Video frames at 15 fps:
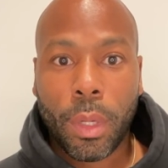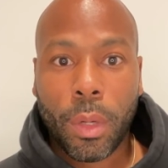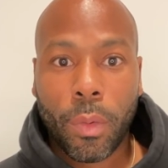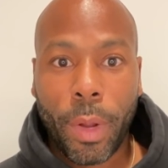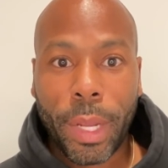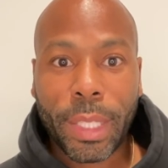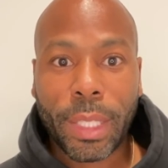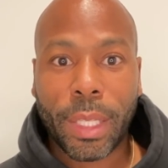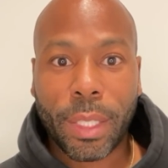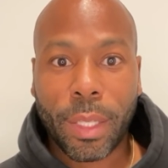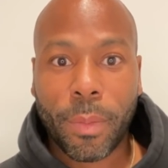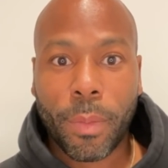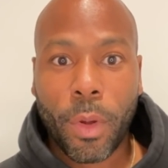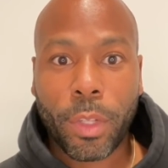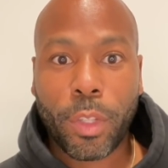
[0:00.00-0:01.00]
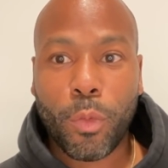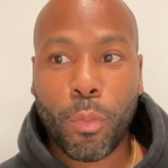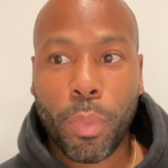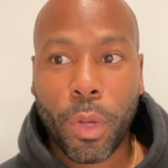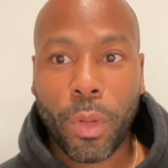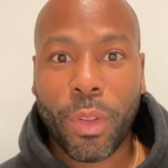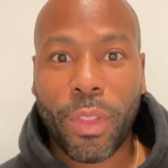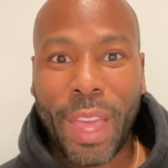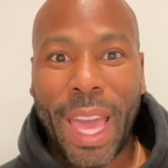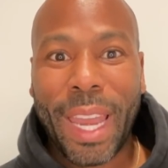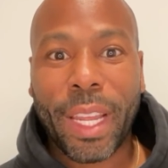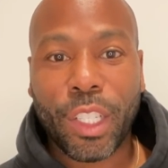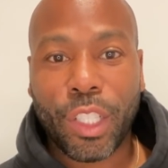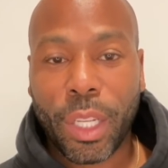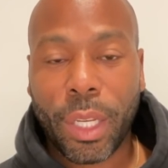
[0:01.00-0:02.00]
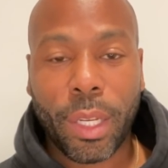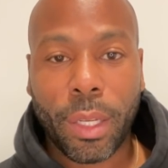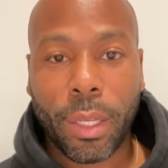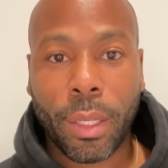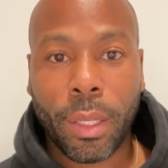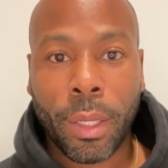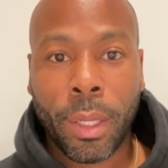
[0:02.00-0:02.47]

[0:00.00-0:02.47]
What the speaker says: racism or to build that agenda.